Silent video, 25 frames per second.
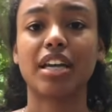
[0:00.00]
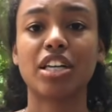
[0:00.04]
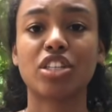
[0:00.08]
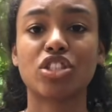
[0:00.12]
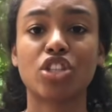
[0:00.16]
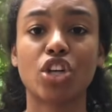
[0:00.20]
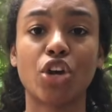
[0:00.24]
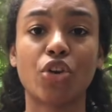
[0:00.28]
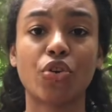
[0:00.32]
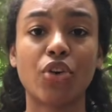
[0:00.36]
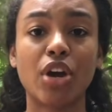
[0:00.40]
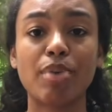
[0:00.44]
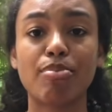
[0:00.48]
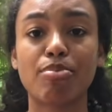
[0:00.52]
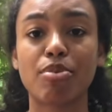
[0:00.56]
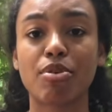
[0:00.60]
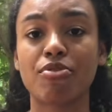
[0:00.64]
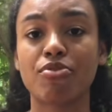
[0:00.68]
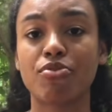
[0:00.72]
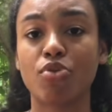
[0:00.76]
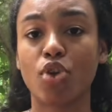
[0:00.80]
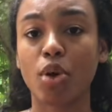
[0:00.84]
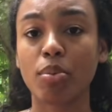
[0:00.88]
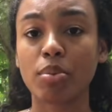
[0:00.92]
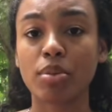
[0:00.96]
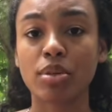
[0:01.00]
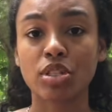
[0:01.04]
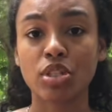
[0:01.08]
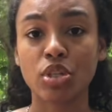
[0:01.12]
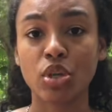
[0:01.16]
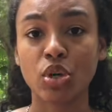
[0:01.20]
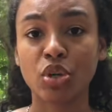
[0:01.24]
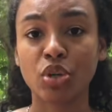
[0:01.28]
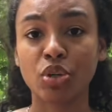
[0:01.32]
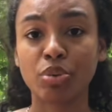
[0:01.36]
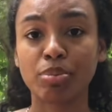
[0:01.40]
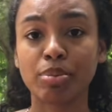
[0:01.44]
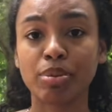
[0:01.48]
it's a great performance
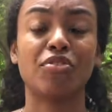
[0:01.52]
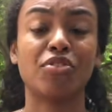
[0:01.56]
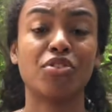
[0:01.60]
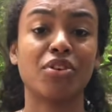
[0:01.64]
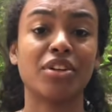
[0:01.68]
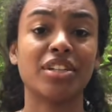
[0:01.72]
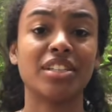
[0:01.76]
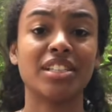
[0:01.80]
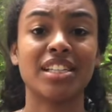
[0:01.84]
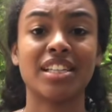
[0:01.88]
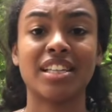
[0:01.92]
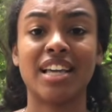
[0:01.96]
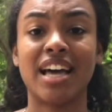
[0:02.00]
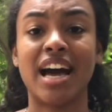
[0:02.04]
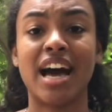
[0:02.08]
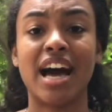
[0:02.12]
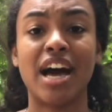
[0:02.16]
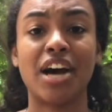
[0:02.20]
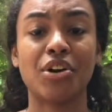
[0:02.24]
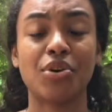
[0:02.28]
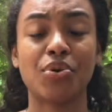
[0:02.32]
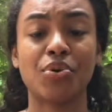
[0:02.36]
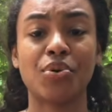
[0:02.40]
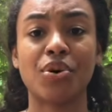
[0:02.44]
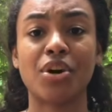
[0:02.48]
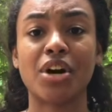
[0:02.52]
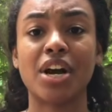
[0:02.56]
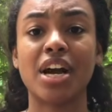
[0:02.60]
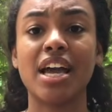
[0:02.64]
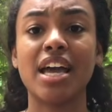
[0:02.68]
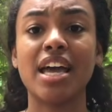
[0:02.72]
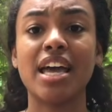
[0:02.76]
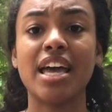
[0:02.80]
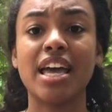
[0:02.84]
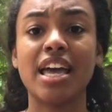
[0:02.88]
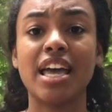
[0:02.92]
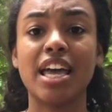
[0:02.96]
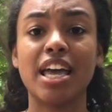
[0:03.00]
hoop if you're into that, or
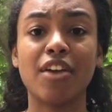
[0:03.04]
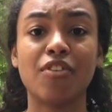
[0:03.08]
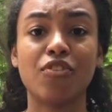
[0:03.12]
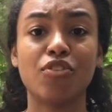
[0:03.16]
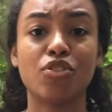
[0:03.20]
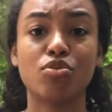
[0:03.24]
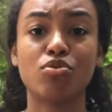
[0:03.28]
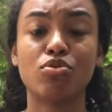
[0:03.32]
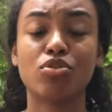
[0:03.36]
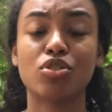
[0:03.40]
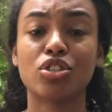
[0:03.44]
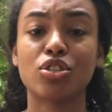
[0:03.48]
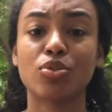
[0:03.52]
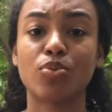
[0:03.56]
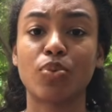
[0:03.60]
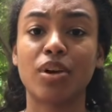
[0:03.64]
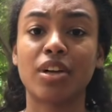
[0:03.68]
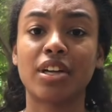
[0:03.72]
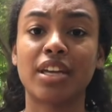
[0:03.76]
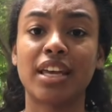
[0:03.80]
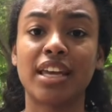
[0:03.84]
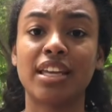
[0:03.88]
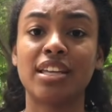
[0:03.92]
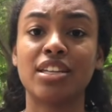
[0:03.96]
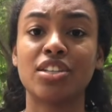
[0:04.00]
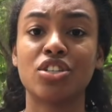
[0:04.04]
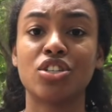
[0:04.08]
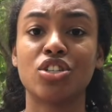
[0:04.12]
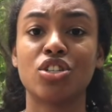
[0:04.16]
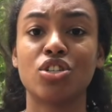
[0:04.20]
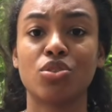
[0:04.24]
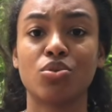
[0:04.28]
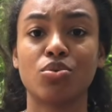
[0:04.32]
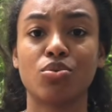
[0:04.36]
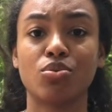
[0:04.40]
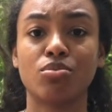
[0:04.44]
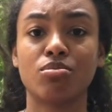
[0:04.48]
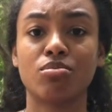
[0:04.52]
if you just want to get
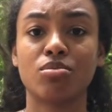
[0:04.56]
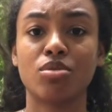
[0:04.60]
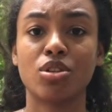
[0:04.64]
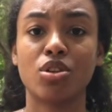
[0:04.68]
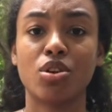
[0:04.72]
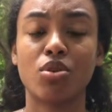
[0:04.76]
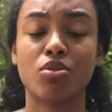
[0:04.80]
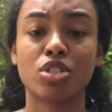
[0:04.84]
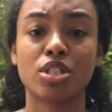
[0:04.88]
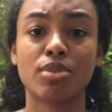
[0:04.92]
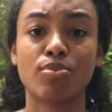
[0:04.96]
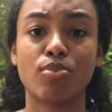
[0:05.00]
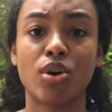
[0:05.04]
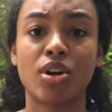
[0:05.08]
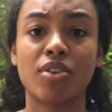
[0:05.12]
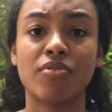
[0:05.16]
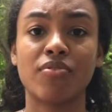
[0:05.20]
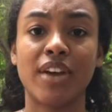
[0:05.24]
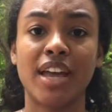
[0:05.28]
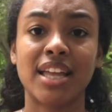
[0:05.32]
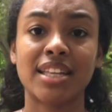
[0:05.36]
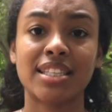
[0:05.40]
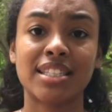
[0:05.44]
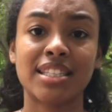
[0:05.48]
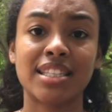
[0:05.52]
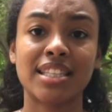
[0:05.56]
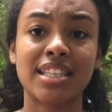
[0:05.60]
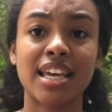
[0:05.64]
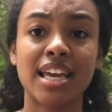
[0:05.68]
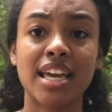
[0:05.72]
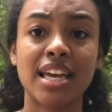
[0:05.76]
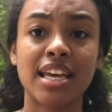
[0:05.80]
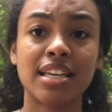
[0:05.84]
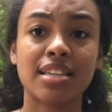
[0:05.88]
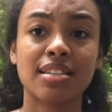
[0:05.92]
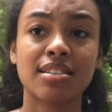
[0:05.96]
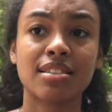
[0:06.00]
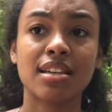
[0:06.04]
into, you know, some more advanced
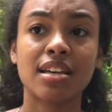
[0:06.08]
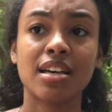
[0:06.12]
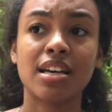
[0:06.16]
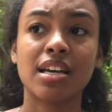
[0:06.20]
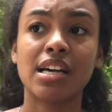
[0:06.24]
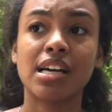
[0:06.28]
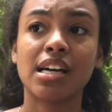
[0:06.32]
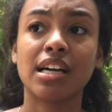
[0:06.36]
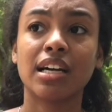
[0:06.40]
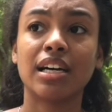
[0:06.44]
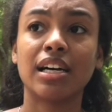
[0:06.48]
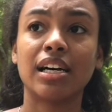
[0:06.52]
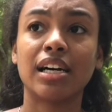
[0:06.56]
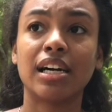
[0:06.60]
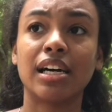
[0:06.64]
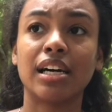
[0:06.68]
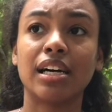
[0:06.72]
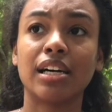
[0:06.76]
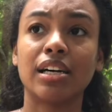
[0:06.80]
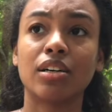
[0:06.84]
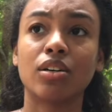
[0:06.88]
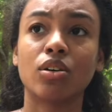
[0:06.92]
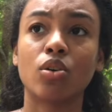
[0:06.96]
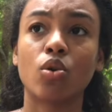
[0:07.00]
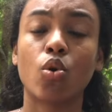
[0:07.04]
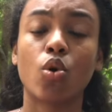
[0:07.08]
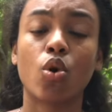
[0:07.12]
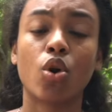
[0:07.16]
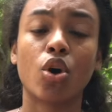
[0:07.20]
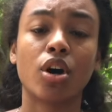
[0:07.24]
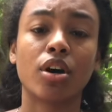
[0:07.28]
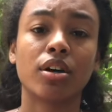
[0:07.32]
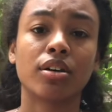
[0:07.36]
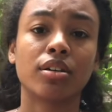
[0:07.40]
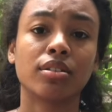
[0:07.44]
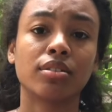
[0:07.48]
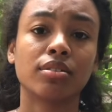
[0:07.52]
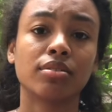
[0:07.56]
things,
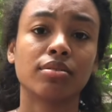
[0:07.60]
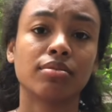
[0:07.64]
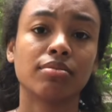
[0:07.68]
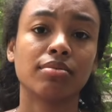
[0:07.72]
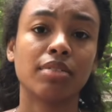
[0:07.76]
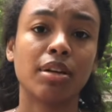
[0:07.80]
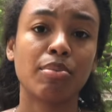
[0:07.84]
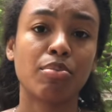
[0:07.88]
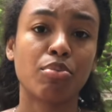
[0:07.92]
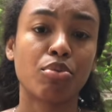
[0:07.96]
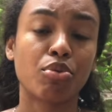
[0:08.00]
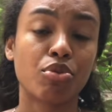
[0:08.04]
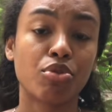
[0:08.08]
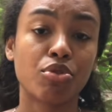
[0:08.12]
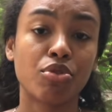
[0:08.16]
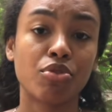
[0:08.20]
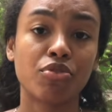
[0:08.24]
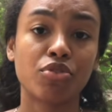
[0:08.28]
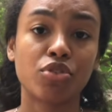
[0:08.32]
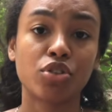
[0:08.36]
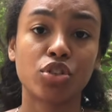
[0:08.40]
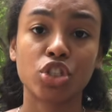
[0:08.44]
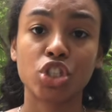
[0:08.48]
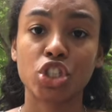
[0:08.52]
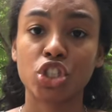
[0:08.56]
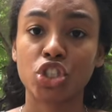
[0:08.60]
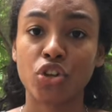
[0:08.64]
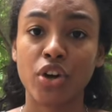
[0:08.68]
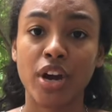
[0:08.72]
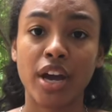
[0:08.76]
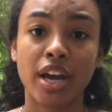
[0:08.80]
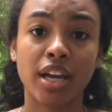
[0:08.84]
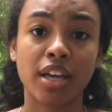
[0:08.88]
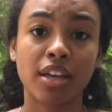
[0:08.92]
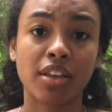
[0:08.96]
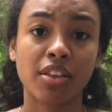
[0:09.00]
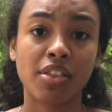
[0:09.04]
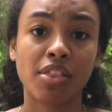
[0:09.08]
or improve your
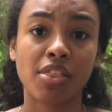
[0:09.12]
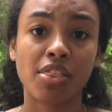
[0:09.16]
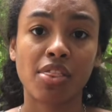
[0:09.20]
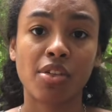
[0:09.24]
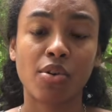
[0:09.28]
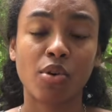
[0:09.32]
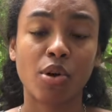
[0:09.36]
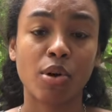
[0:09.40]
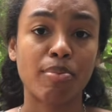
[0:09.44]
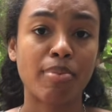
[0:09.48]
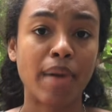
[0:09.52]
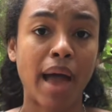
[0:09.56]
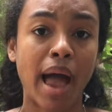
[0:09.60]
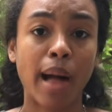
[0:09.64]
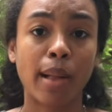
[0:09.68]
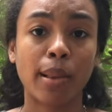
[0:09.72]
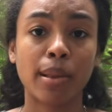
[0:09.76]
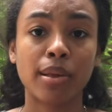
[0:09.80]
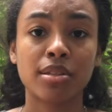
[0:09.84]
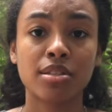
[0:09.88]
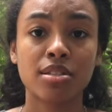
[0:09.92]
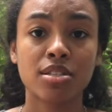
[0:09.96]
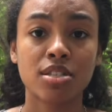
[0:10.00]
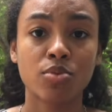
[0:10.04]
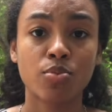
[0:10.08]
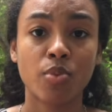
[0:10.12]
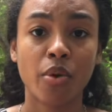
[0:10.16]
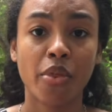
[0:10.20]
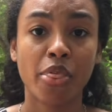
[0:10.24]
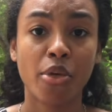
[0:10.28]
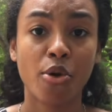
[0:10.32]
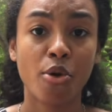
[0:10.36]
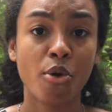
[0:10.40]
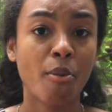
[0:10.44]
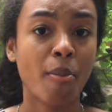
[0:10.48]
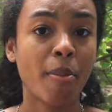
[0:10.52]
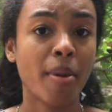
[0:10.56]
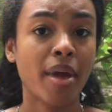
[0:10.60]
strength or balance with
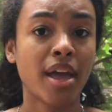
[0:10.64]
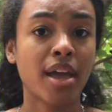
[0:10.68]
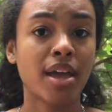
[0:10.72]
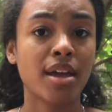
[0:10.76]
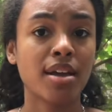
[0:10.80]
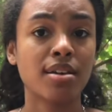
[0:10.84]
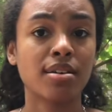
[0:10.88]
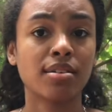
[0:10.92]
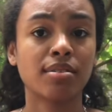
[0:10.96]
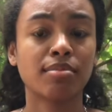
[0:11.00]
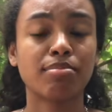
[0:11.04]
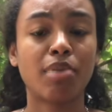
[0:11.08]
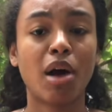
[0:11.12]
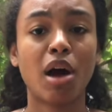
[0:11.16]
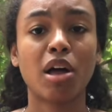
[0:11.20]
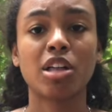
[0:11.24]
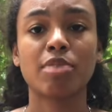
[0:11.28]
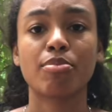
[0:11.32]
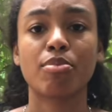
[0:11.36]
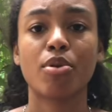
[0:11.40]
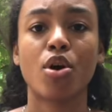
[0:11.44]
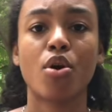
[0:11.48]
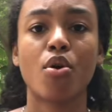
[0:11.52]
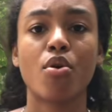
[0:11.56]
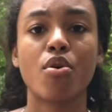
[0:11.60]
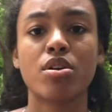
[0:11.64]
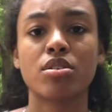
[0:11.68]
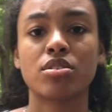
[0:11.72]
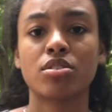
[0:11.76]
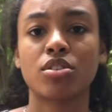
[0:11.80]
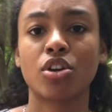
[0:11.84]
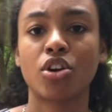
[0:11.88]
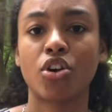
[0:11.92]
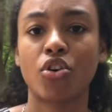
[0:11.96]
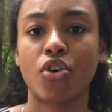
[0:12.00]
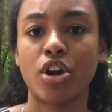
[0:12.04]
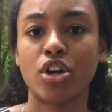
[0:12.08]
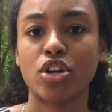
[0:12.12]
hooping. Polypro is
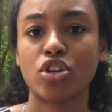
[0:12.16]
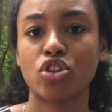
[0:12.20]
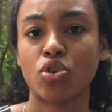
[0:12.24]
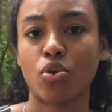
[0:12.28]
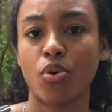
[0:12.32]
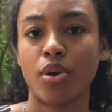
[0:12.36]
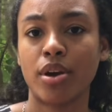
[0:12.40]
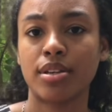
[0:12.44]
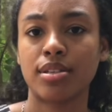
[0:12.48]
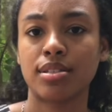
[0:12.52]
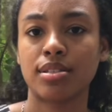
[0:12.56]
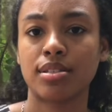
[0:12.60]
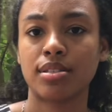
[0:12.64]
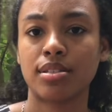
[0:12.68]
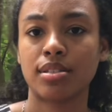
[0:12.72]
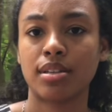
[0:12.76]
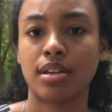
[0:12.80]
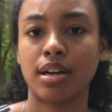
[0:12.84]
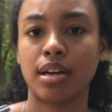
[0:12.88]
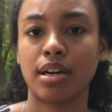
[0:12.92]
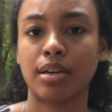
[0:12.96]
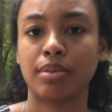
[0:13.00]
a great choice,